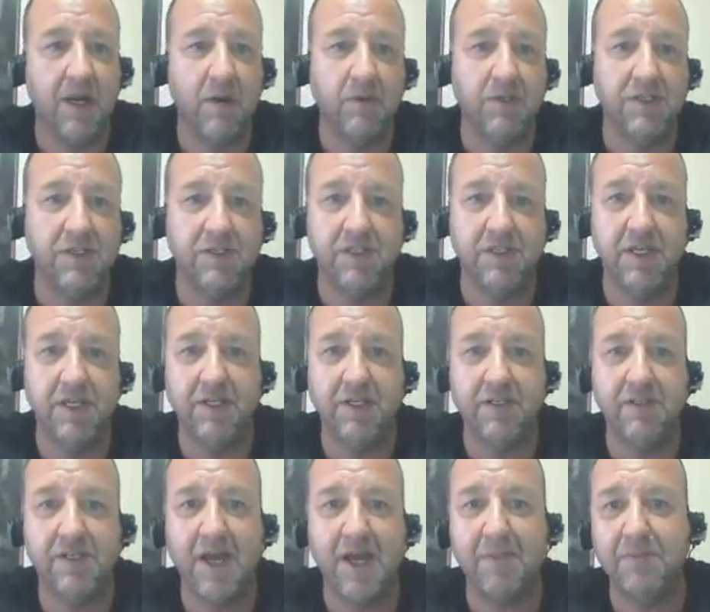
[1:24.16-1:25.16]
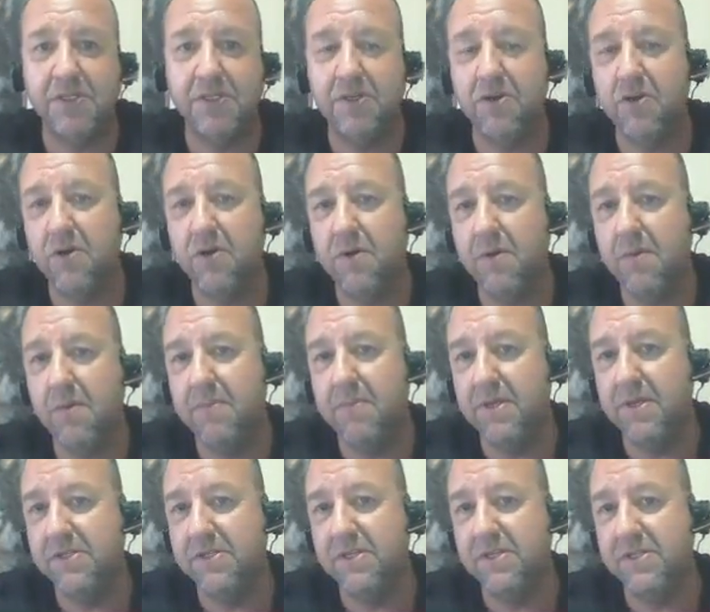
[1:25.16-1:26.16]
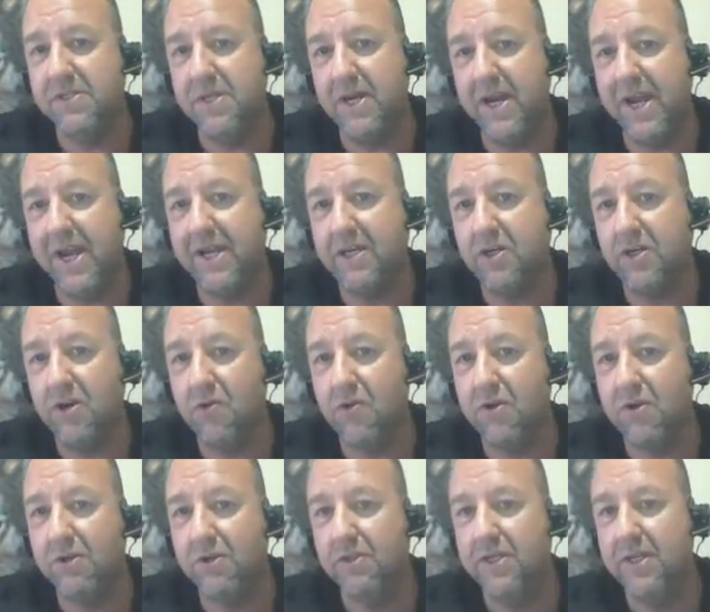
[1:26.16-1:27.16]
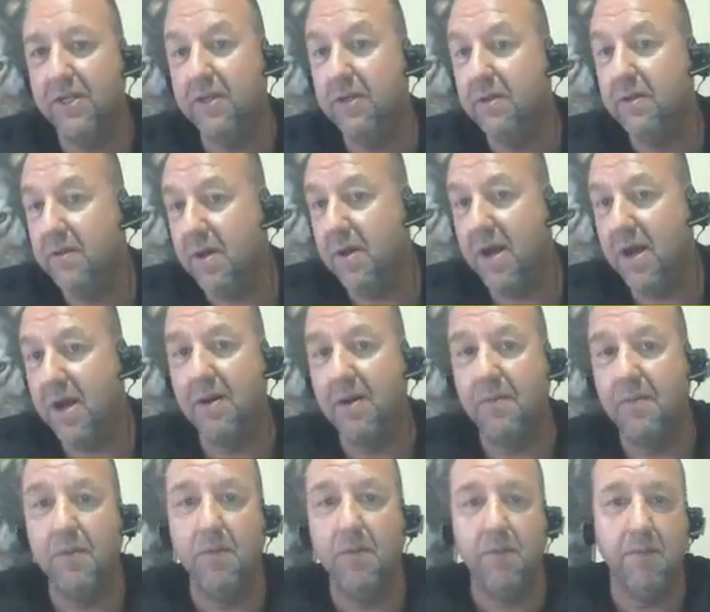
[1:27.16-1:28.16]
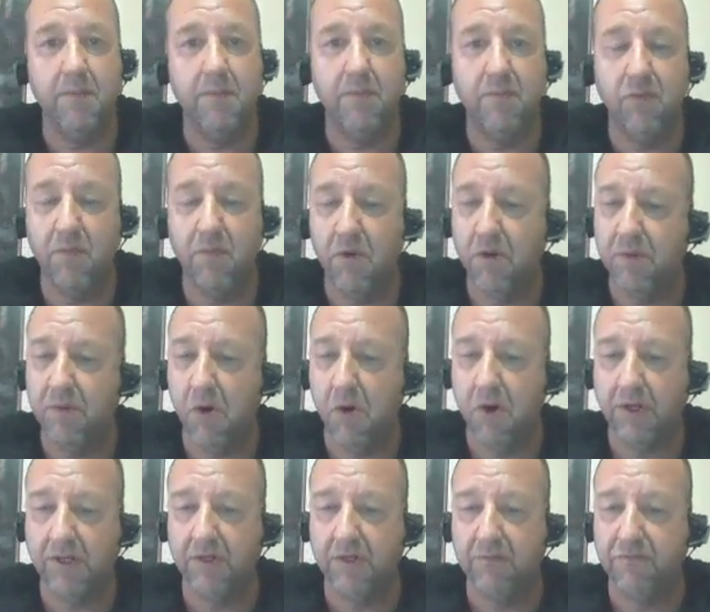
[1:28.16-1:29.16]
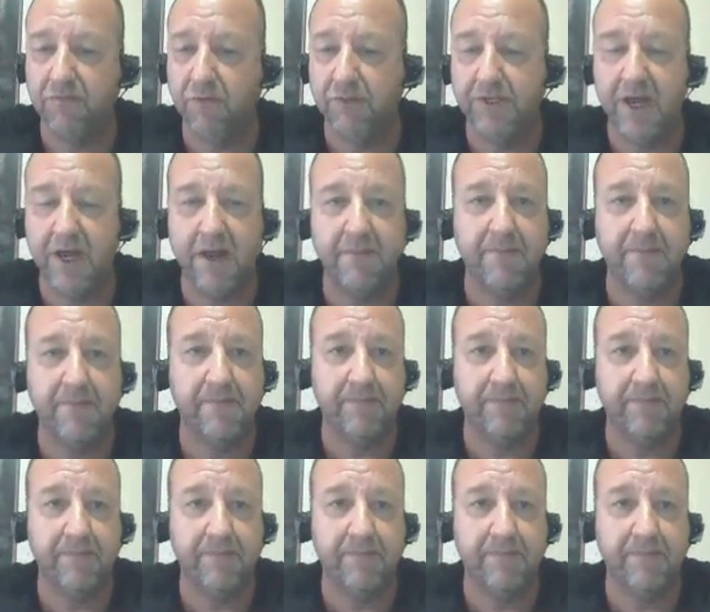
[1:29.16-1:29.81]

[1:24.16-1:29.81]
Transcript: which is the top tier business that I currently promote and market full time.